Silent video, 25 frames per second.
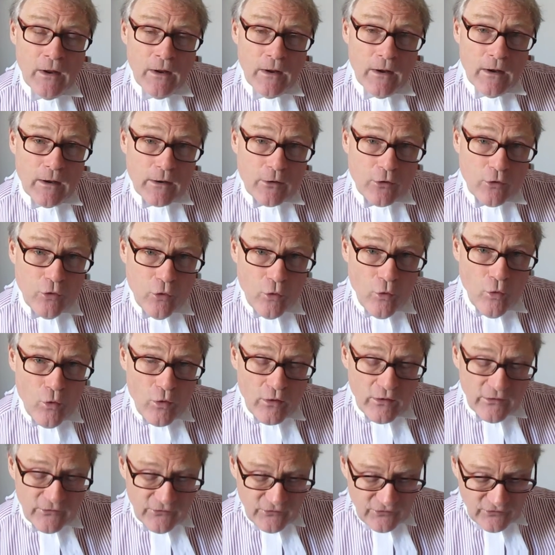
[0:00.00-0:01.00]
a core
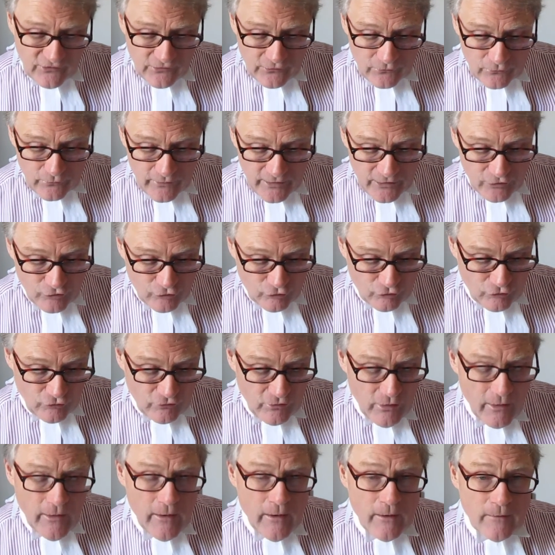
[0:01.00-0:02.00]
consideration